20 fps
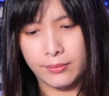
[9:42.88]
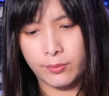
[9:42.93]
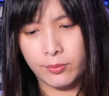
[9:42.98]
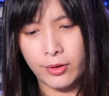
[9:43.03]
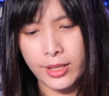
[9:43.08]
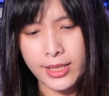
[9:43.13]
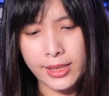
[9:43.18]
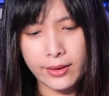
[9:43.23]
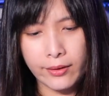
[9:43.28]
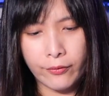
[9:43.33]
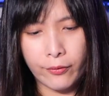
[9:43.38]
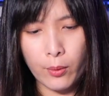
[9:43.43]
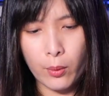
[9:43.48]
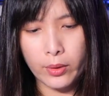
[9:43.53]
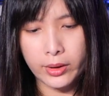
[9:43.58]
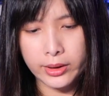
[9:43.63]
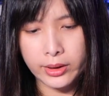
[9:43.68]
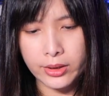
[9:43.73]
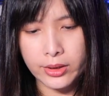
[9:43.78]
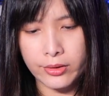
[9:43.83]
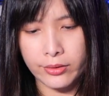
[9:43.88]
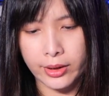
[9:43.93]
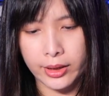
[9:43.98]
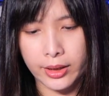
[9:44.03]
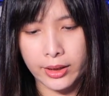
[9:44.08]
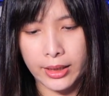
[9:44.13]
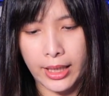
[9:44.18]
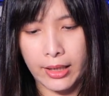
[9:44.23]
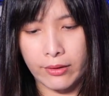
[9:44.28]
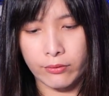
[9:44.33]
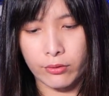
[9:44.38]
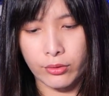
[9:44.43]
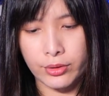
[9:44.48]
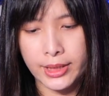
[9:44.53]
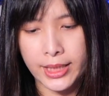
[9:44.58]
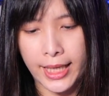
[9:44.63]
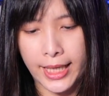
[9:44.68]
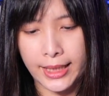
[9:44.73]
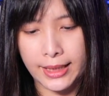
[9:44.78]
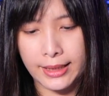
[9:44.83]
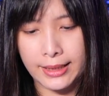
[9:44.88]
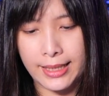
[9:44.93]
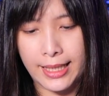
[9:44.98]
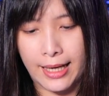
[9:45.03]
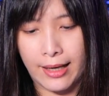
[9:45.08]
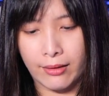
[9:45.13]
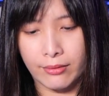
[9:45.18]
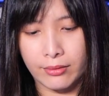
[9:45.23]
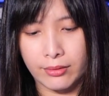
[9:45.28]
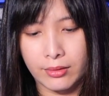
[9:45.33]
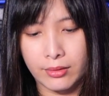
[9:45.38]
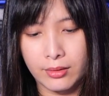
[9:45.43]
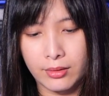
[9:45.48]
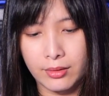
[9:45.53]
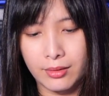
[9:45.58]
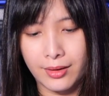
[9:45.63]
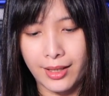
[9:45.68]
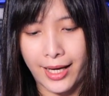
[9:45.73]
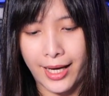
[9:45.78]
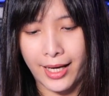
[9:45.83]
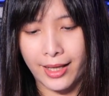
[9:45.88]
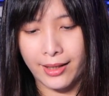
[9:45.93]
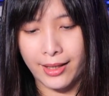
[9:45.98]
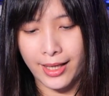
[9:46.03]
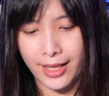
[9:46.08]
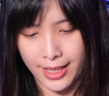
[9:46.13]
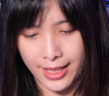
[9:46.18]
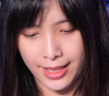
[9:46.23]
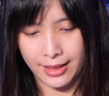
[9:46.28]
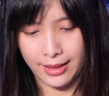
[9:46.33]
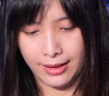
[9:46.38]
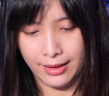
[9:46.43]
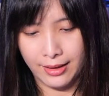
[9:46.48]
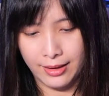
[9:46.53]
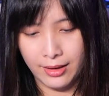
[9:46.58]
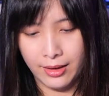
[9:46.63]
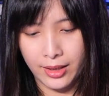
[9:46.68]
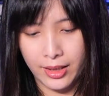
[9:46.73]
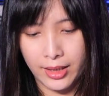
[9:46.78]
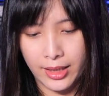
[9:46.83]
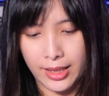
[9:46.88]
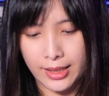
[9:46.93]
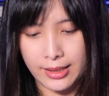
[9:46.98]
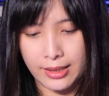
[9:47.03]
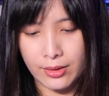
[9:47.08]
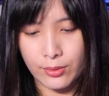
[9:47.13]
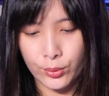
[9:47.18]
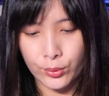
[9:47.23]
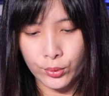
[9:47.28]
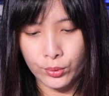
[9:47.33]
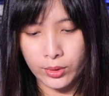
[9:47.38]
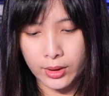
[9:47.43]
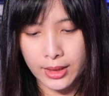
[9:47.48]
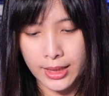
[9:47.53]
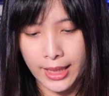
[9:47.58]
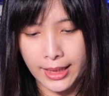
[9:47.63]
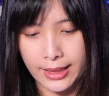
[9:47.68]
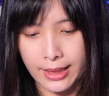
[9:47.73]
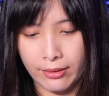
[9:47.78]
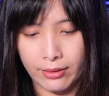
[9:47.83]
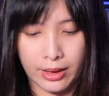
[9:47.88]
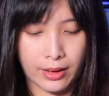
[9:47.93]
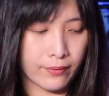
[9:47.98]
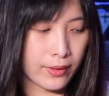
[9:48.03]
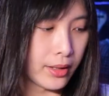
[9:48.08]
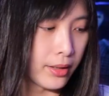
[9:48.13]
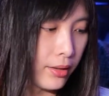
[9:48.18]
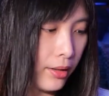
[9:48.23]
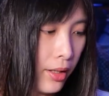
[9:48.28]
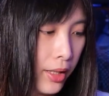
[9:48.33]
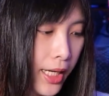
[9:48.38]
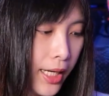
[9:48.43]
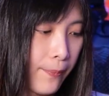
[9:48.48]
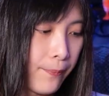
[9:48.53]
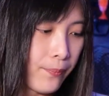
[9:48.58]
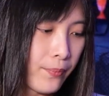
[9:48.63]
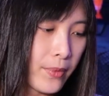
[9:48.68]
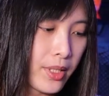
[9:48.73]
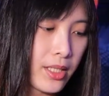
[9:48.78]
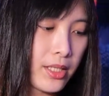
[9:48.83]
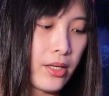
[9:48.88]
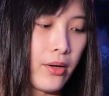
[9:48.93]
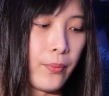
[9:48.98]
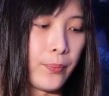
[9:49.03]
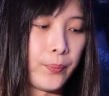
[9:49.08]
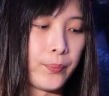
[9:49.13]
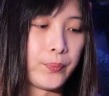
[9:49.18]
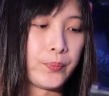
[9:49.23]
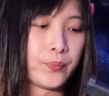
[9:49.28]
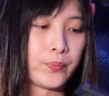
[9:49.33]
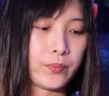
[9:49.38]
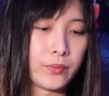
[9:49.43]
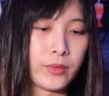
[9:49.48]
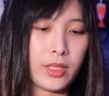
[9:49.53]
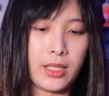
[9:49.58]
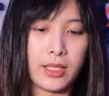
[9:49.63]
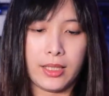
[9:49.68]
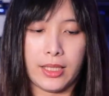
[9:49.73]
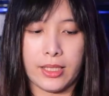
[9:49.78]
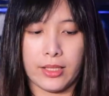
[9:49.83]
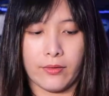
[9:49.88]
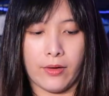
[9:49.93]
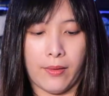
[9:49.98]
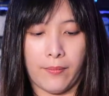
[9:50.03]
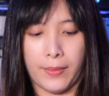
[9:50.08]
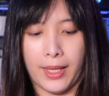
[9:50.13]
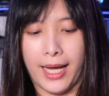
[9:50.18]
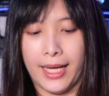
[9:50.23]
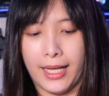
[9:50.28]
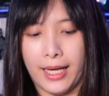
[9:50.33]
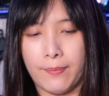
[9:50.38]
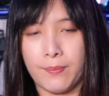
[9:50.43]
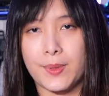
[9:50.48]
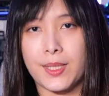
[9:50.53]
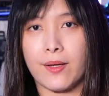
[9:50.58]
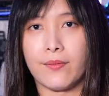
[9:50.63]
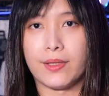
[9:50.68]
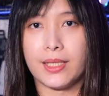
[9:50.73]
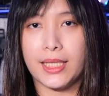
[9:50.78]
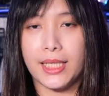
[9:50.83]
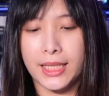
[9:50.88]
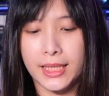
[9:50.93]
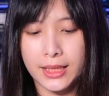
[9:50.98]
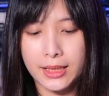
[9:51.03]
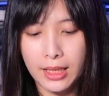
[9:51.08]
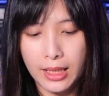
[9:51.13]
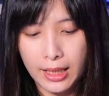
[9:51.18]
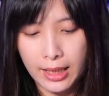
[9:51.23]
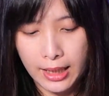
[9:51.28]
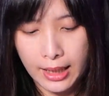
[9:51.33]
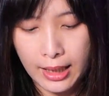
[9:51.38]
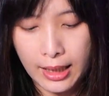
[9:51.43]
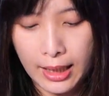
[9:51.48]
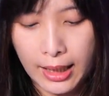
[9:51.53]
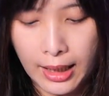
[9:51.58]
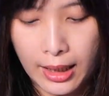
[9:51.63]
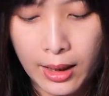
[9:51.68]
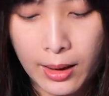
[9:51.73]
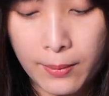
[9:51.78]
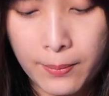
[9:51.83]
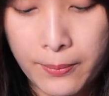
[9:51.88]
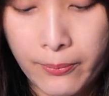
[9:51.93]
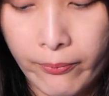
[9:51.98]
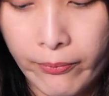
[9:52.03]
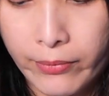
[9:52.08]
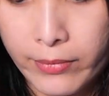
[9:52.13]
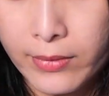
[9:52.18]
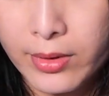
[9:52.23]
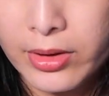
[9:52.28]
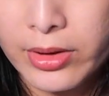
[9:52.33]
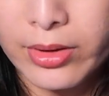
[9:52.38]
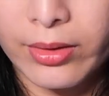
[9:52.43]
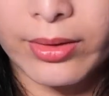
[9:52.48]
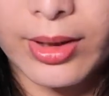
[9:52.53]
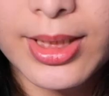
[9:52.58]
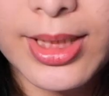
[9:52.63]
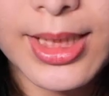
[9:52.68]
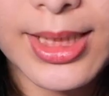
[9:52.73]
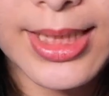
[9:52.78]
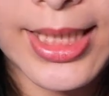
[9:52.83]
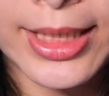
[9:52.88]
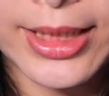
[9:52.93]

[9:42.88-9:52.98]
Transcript: Pressing forward the trigger and rotate down and in. Install the takedown lever. Okay, so let's grab that M17. So this is